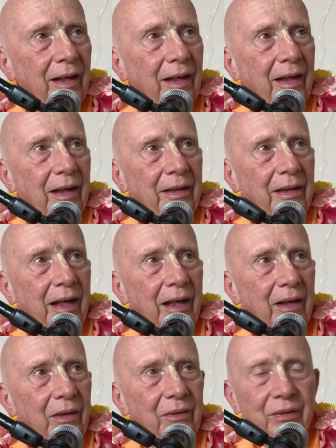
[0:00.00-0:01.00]
And
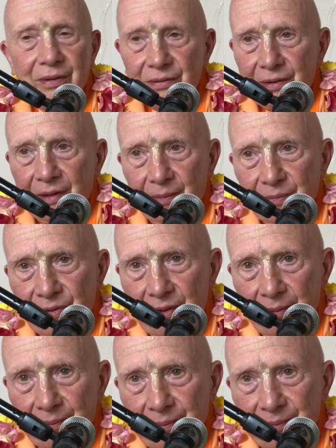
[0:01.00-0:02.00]
now this comes
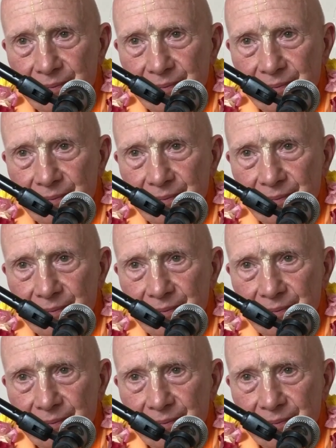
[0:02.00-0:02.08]
up,